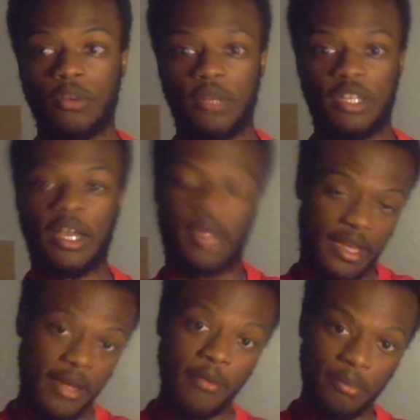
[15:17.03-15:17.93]
I mean, yeah, I
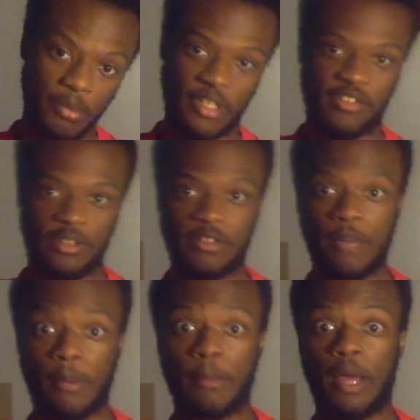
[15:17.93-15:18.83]
am, but at the same
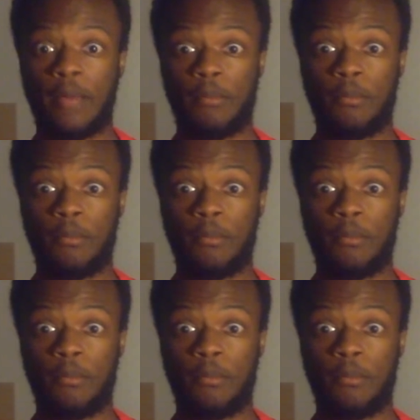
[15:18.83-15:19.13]
time, I'm not